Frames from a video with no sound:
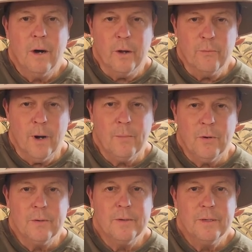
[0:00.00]
On
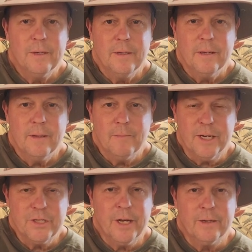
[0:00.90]
Rumble, my
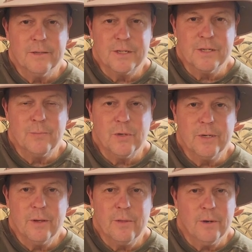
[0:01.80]
channel is
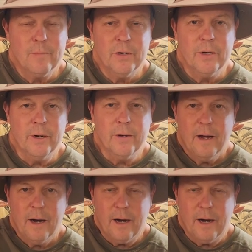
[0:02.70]
simply The Burn.